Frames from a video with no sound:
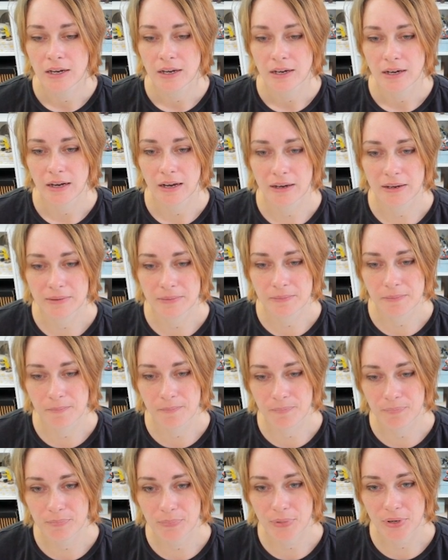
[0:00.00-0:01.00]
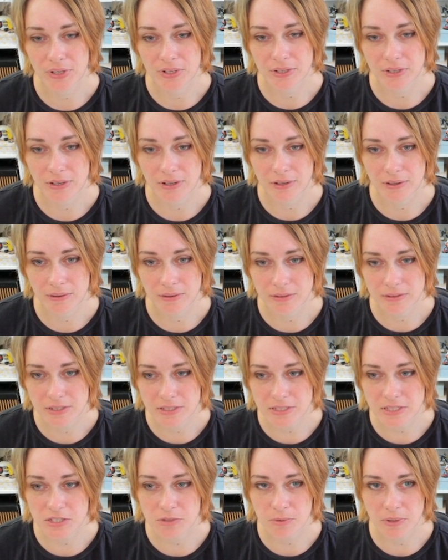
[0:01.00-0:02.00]
But
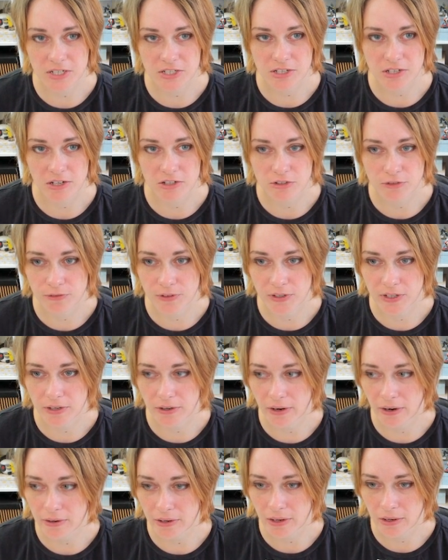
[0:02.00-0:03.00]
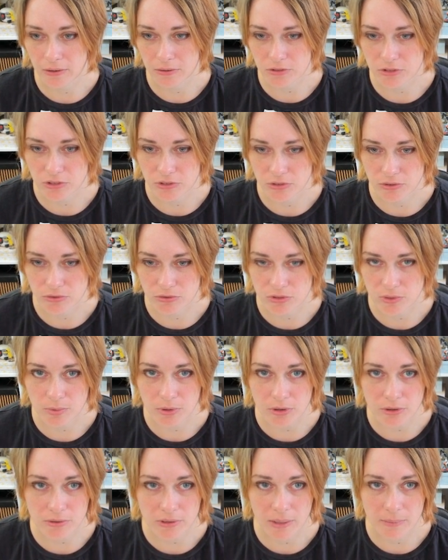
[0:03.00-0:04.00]
this is when I started to figure out how to use the
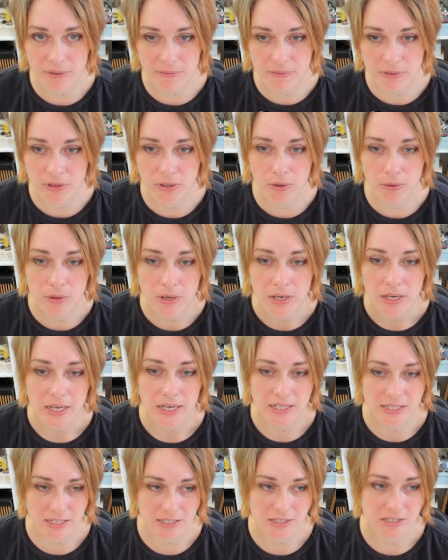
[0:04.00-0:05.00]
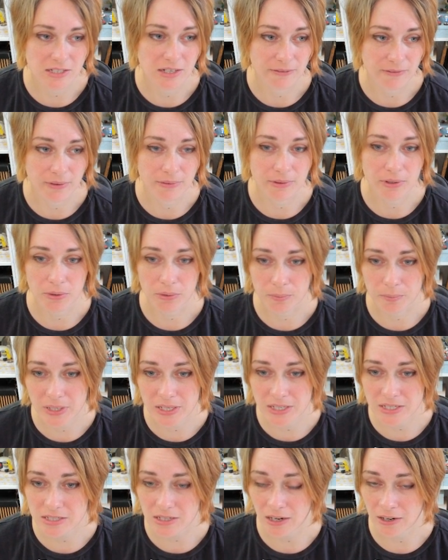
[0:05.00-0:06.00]
program, even though it's actually a very old
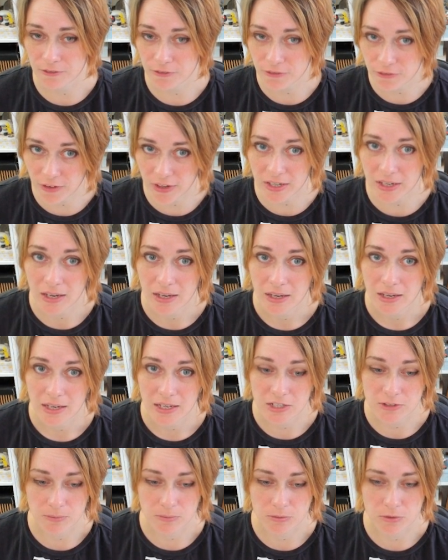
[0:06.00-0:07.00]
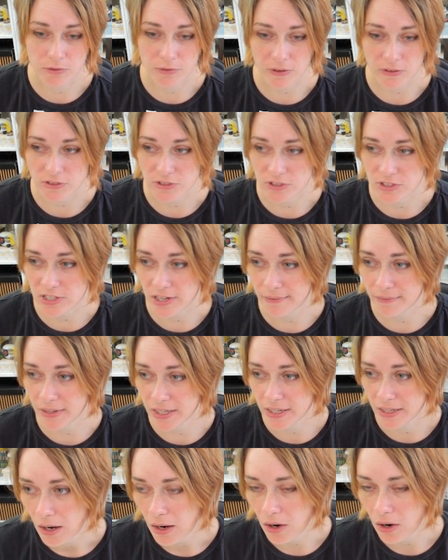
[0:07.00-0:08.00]
piece. I think it's from 2007.
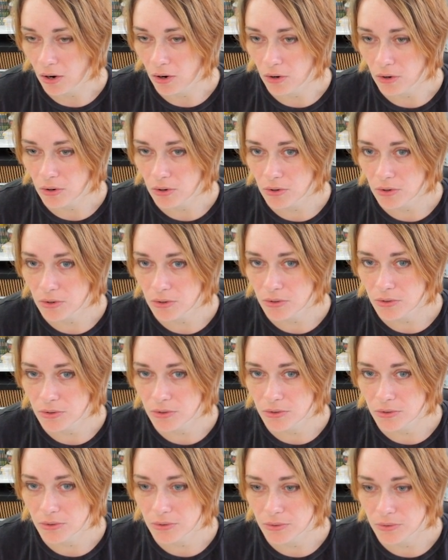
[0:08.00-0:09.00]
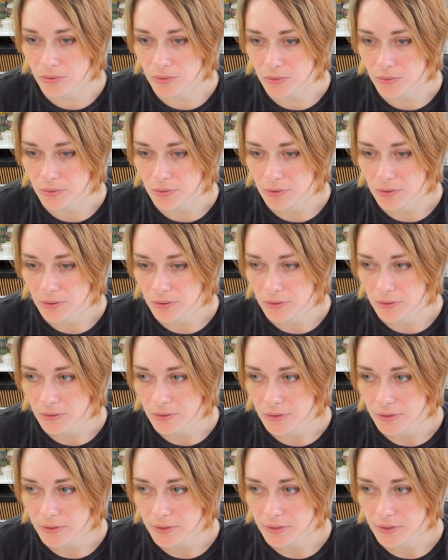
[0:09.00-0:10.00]
Oh,
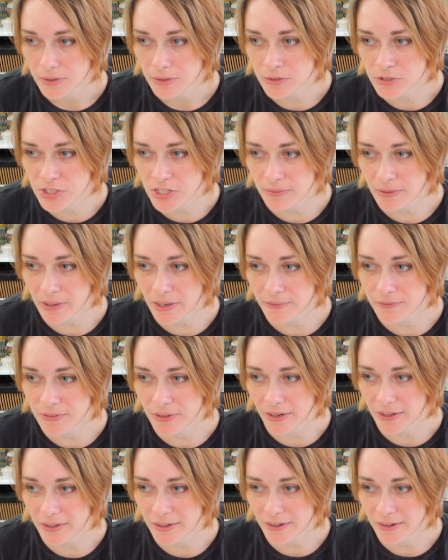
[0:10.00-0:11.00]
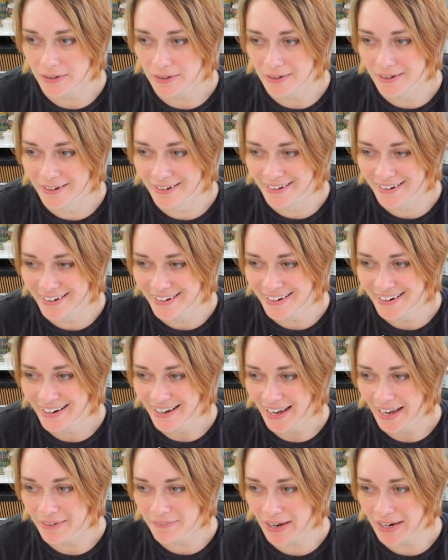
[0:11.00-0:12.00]
you see what I've done here?
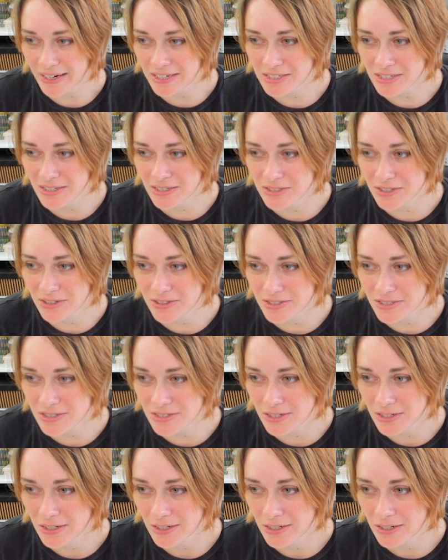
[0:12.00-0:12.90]
I've actually just